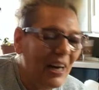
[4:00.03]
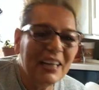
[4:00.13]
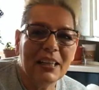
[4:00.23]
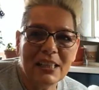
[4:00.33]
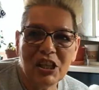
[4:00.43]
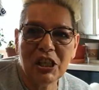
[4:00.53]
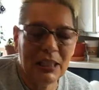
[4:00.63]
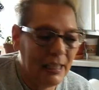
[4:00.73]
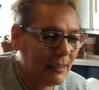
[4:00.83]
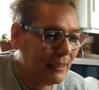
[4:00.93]
I gotta
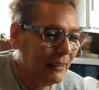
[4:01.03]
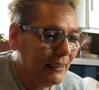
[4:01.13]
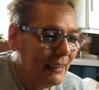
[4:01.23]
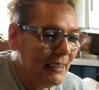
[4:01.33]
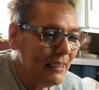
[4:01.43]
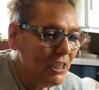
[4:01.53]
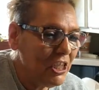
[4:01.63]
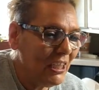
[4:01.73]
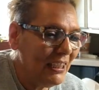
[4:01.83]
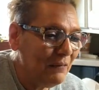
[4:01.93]
chill it.
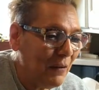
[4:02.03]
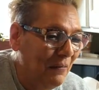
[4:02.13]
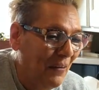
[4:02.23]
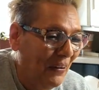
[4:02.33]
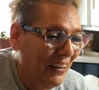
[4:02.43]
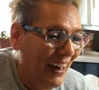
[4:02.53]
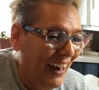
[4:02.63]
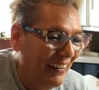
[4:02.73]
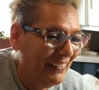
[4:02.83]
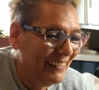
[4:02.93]
Chill it for four
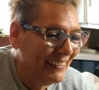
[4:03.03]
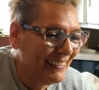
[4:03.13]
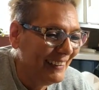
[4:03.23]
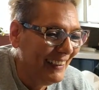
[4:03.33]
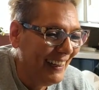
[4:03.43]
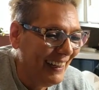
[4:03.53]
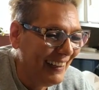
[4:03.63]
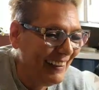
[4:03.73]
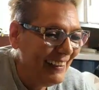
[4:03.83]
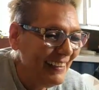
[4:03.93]
hours.
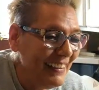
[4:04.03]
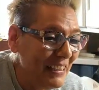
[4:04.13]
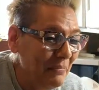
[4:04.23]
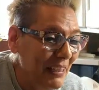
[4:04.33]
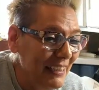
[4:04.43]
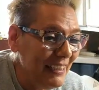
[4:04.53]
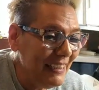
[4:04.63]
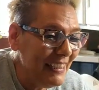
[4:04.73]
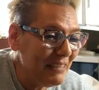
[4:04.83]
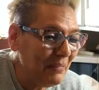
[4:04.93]
You need, you
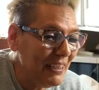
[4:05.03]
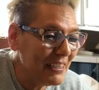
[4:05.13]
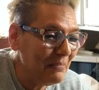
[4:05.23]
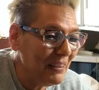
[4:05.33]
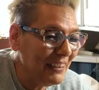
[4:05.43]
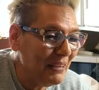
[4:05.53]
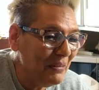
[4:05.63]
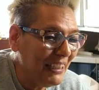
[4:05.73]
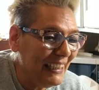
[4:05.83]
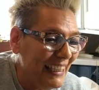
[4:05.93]
need to make something that
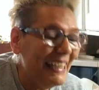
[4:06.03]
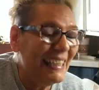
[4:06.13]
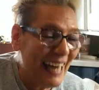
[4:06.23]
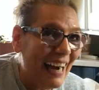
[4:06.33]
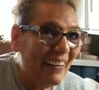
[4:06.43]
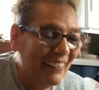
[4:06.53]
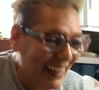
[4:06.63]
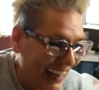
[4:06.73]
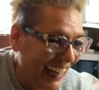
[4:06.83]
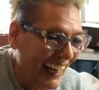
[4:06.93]
we can eat now.
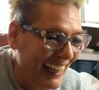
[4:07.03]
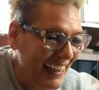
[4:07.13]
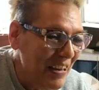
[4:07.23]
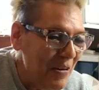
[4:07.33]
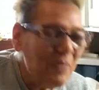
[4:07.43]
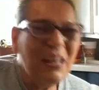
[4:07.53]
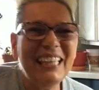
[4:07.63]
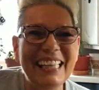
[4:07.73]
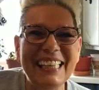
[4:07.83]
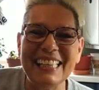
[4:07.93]
well,
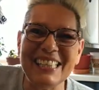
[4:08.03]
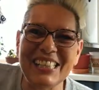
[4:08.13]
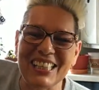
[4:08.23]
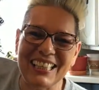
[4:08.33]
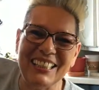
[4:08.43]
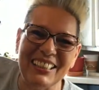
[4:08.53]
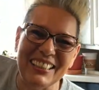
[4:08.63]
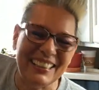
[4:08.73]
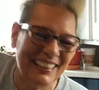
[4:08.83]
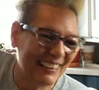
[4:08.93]
I guess you
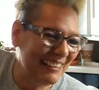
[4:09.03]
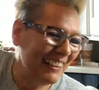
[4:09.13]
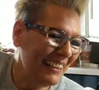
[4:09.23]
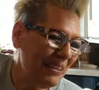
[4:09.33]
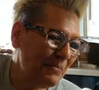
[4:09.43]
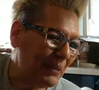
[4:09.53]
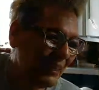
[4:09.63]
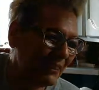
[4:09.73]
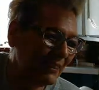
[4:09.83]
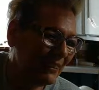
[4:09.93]
could,
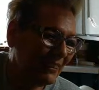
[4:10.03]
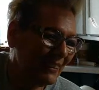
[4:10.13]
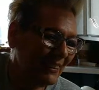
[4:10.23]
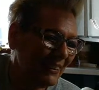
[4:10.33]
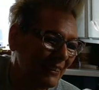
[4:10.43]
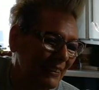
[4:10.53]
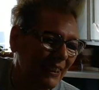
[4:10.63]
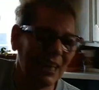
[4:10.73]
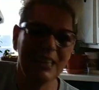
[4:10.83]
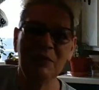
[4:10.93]
but you
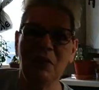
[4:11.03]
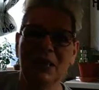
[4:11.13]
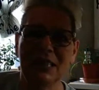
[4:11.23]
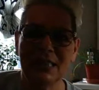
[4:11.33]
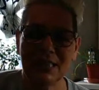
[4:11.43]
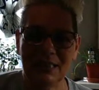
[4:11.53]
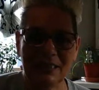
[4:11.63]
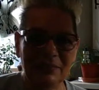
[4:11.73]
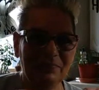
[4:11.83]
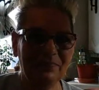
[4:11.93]
kind of want it
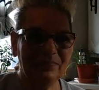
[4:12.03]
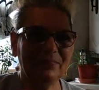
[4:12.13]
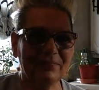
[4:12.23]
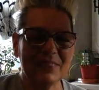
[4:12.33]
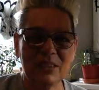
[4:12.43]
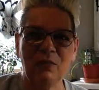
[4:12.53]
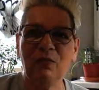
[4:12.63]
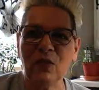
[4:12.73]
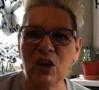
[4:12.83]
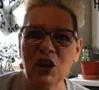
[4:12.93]
to to
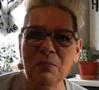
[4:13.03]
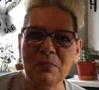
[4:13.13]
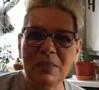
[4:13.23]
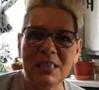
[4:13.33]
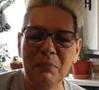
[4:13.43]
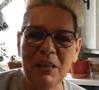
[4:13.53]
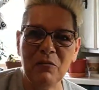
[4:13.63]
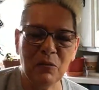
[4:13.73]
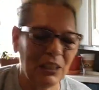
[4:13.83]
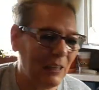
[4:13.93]
firm, to be
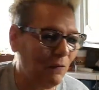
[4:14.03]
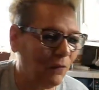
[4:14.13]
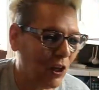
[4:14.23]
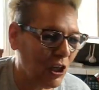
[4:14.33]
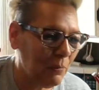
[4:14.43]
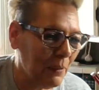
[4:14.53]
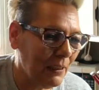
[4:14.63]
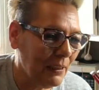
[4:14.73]
really firm.